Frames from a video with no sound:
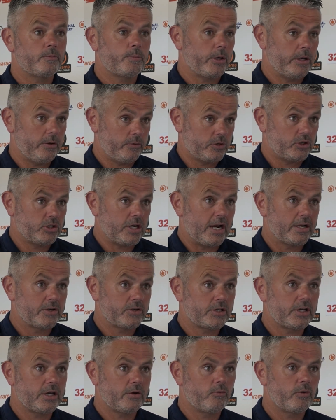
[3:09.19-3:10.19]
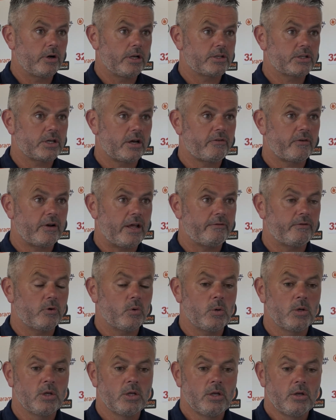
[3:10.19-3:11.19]
but he was challenged at a really tough
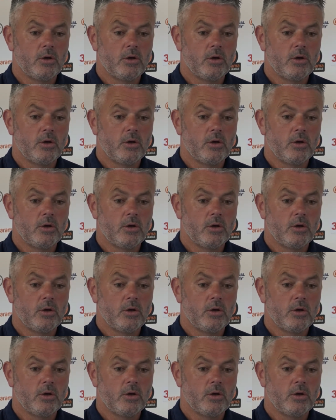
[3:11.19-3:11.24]
level.